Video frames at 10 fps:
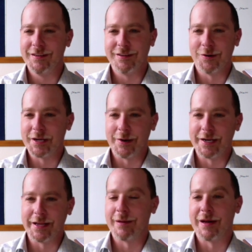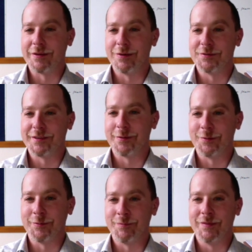don't hear anything about the ghost in the
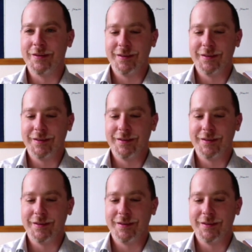room,